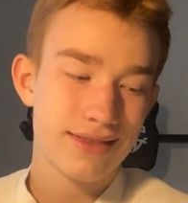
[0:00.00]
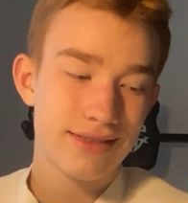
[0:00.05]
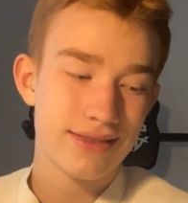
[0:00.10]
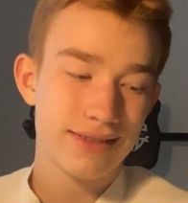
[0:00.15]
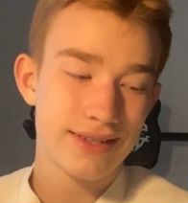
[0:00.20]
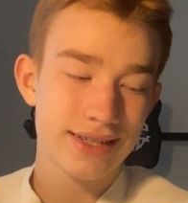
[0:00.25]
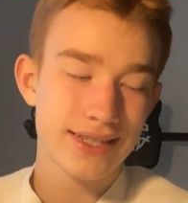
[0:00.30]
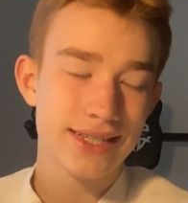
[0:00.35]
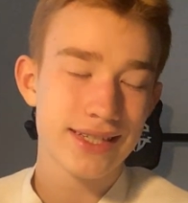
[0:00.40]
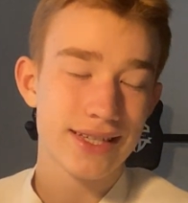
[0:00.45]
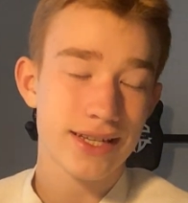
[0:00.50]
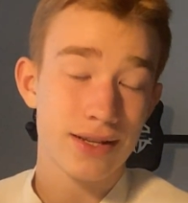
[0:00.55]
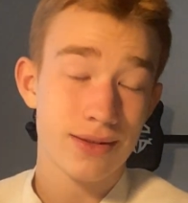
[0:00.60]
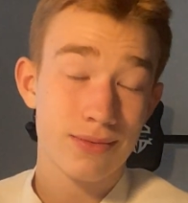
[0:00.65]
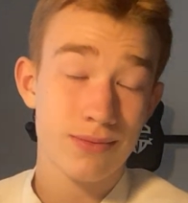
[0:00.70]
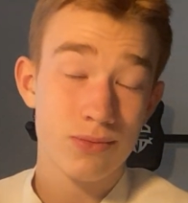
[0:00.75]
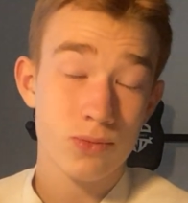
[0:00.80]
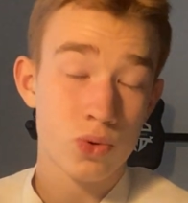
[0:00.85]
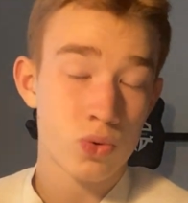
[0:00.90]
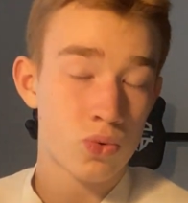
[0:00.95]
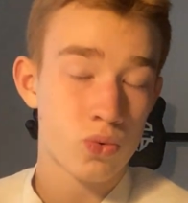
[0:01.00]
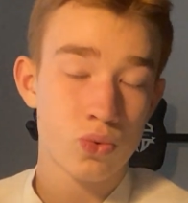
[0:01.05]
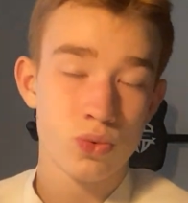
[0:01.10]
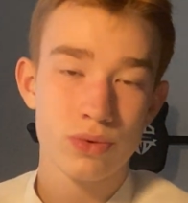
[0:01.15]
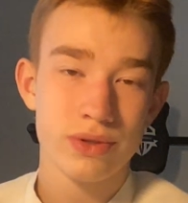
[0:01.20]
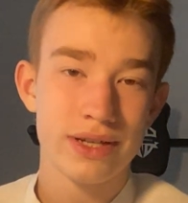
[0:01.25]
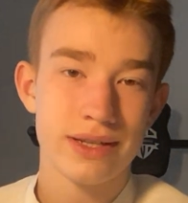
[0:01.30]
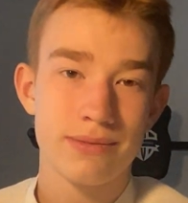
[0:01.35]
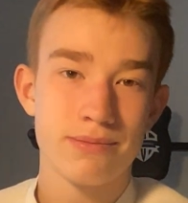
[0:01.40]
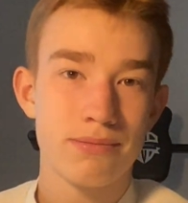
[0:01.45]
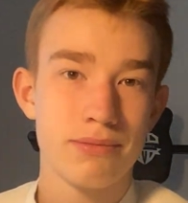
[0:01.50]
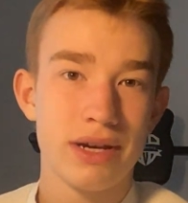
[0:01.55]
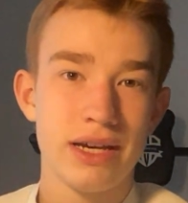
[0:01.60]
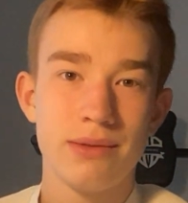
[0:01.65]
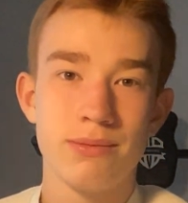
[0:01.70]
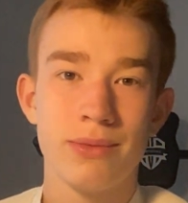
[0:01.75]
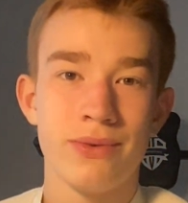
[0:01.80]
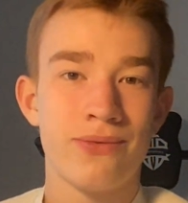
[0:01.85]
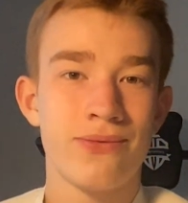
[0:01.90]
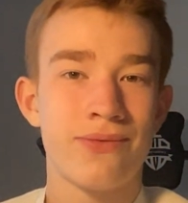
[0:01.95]
This is a rule that
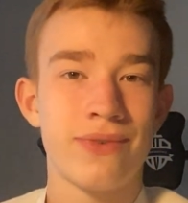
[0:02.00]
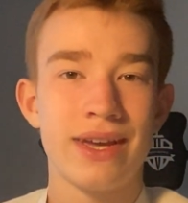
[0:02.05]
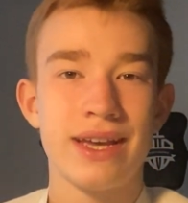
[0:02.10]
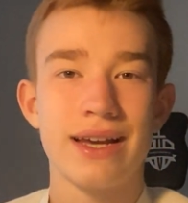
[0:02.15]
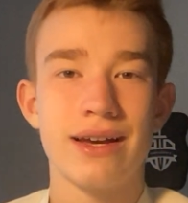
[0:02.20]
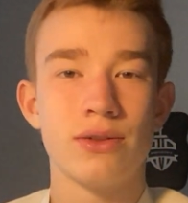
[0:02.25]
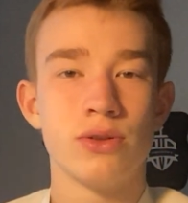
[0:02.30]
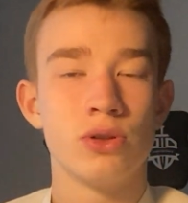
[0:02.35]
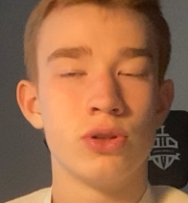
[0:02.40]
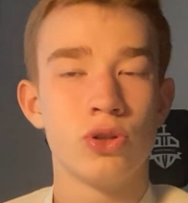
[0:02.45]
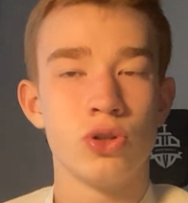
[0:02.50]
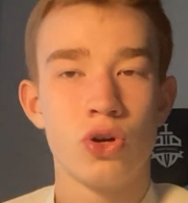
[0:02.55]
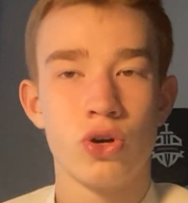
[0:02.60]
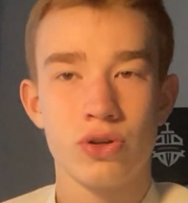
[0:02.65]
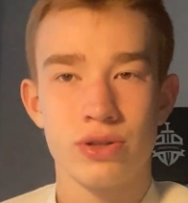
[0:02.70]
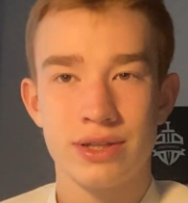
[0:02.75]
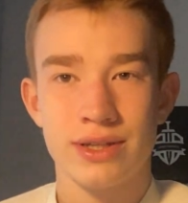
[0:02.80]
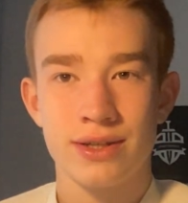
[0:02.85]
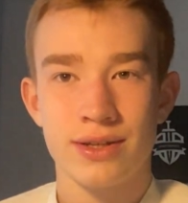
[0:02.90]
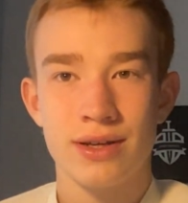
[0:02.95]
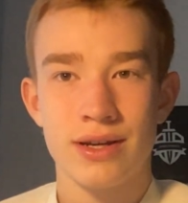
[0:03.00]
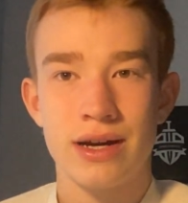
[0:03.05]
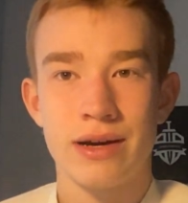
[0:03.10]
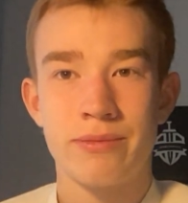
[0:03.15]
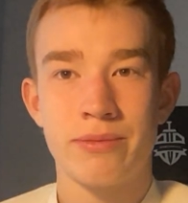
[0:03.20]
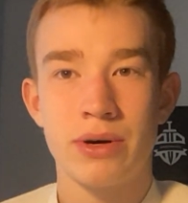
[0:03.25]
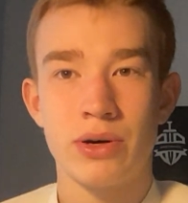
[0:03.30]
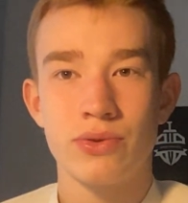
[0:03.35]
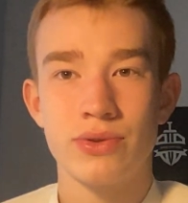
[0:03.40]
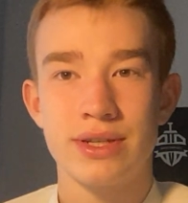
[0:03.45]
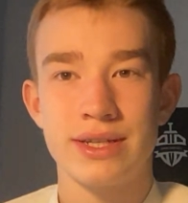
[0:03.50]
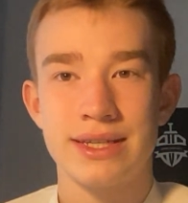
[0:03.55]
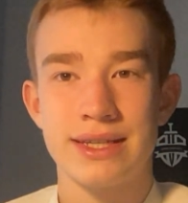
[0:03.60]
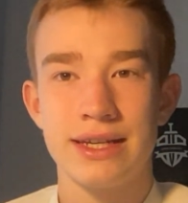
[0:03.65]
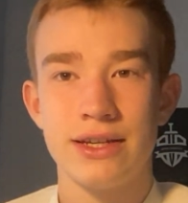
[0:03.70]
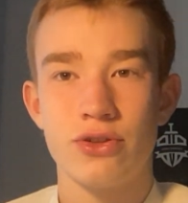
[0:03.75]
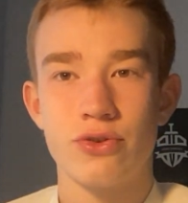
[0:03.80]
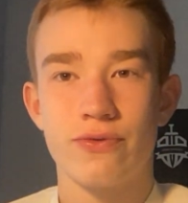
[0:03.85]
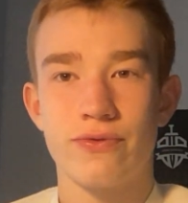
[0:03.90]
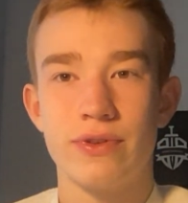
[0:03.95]
made me think a lot about the
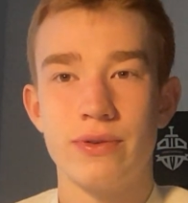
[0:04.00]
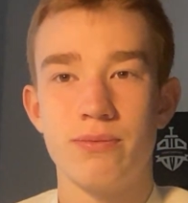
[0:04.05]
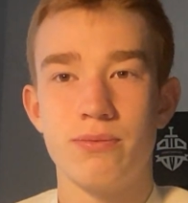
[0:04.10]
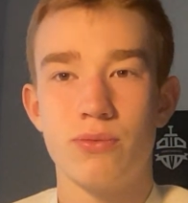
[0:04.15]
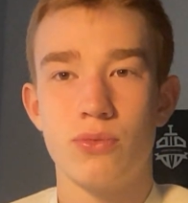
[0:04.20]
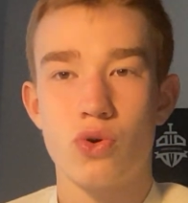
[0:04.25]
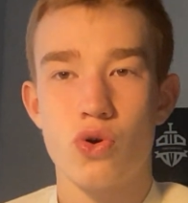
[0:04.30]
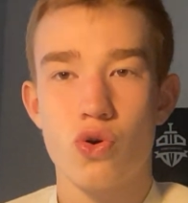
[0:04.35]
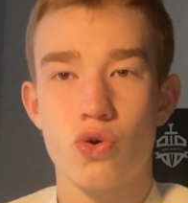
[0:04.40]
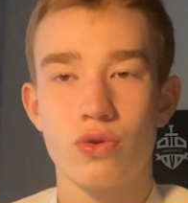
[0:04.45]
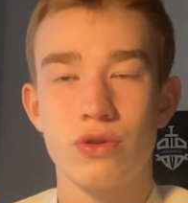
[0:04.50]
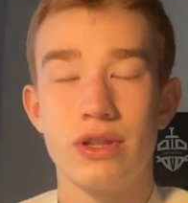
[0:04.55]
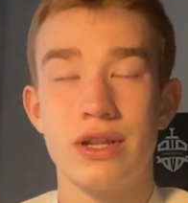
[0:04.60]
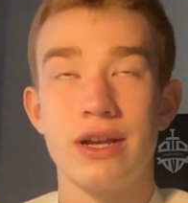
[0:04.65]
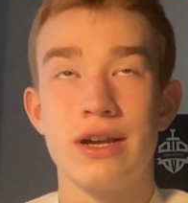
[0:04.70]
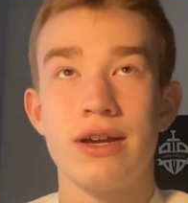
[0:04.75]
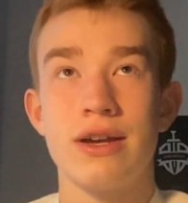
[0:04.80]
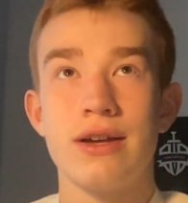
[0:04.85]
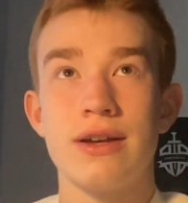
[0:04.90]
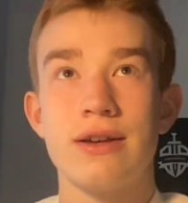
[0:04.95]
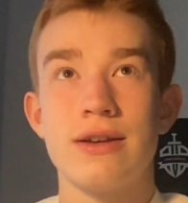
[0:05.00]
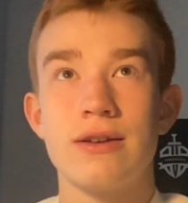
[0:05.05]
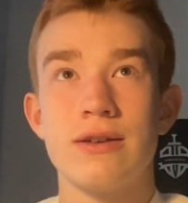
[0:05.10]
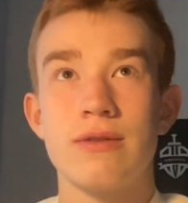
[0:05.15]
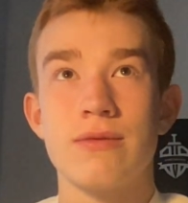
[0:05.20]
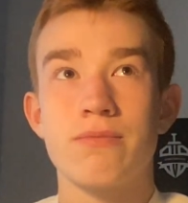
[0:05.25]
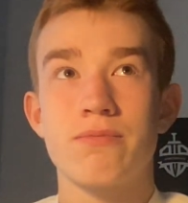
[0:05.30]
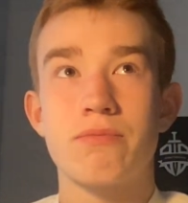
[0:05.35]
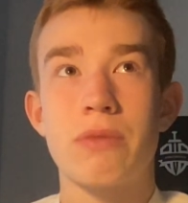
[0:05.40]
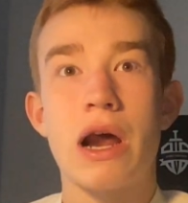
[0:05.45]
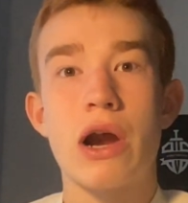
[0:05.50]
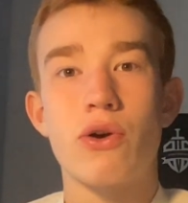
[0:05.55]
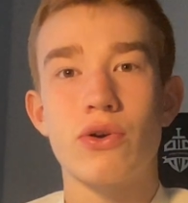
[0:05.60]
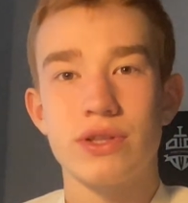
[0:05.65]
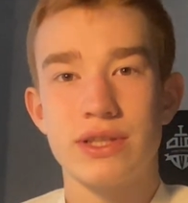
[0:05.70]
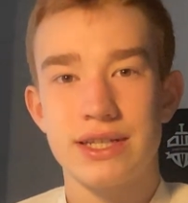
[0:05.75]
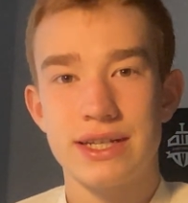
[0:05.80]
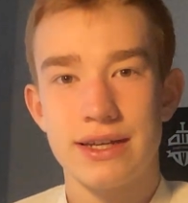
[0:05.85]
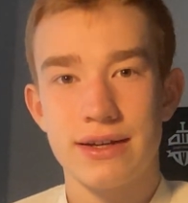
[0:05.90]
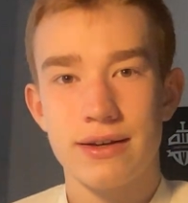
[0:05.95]
state of the modern
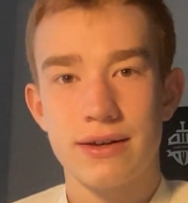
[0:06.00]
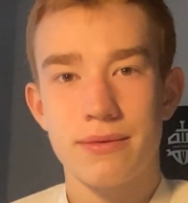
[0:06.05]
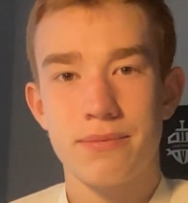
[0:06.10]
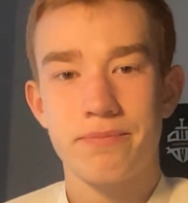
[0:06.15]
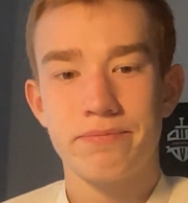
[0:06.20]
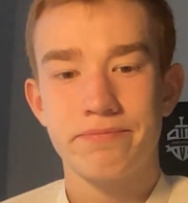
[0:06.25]
parenting.